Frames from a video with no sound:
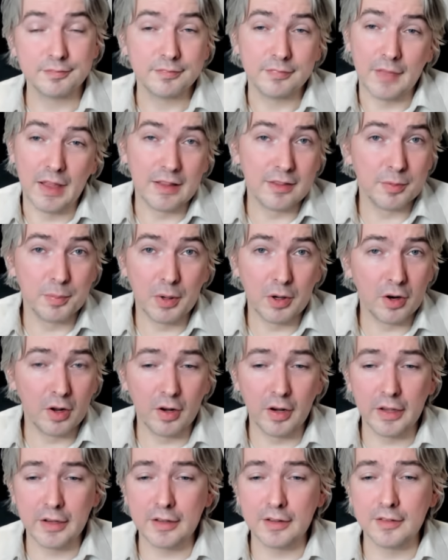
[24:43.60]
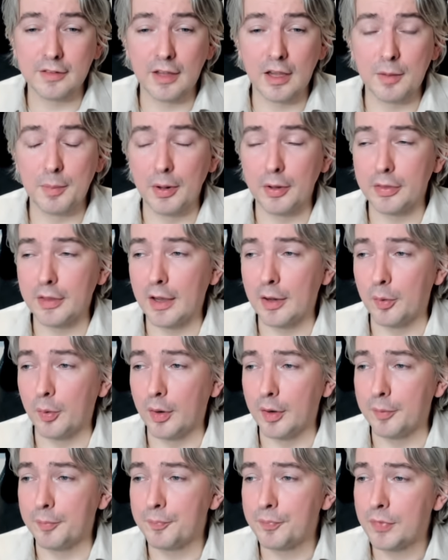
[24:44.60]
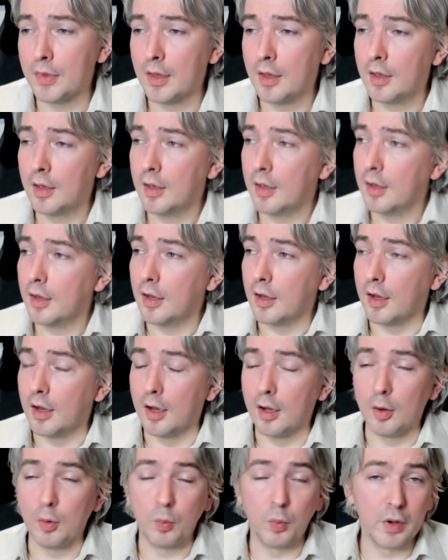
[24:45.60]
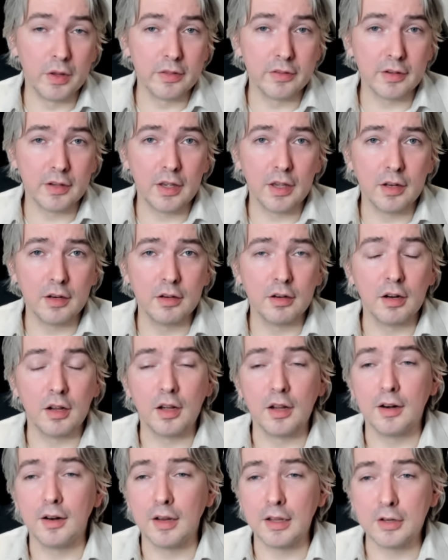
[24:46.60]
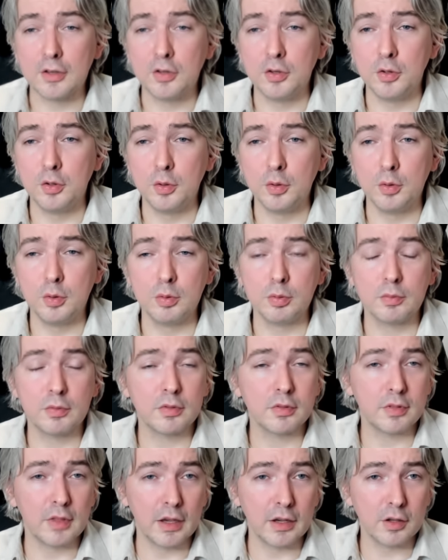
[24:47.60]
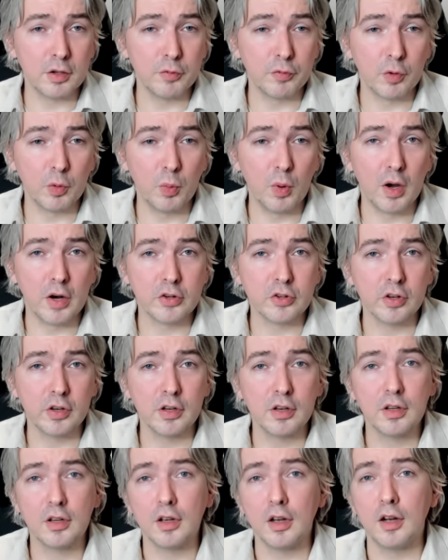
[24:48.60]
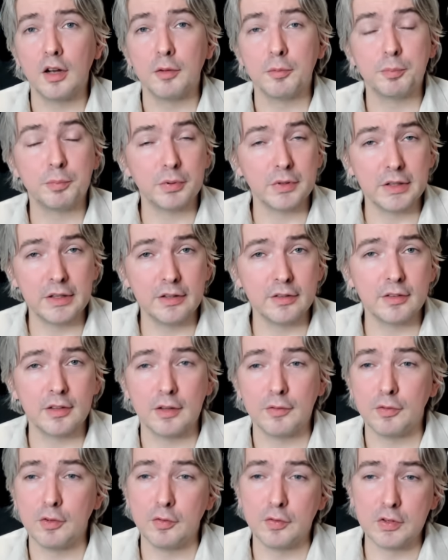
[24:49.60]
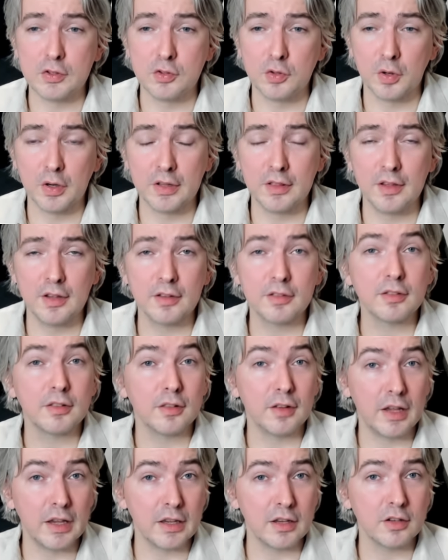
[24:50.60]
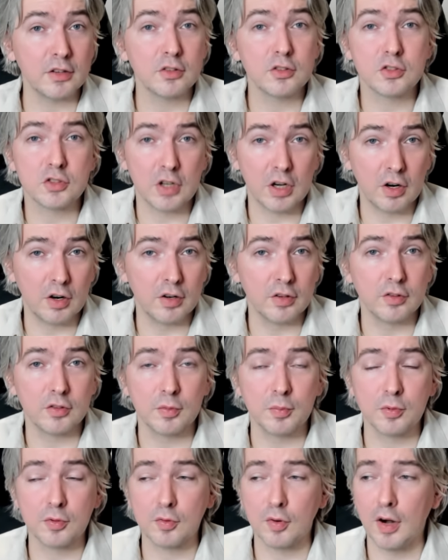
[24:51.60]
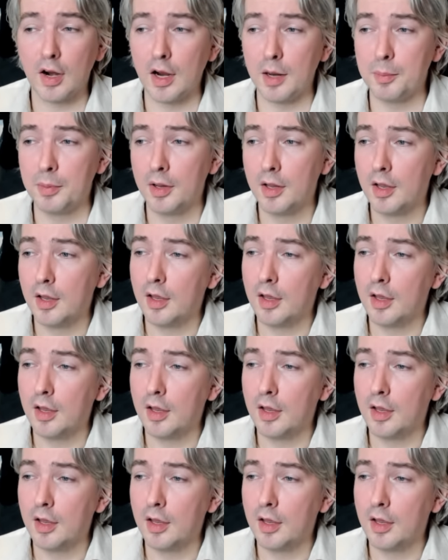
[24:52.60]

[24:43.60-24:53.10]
that's about all I can say about that one. Uh, once again, I'd like to thank you for watching. Uh, please, if you've enjoyed this, like, share, and subscribe.